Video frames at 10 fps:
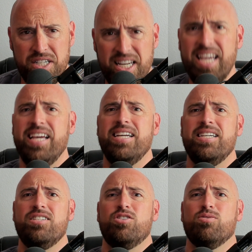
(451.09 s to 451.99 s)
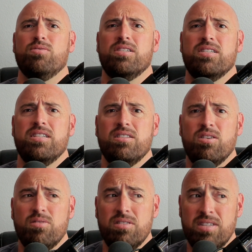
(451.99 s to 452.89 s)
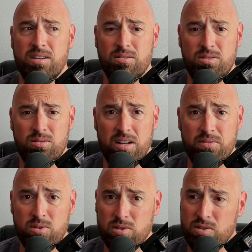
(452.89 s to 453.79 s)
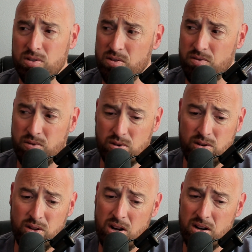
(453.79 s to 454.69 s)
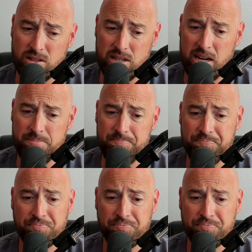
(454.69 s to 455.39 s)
the CO2 levels for a long time,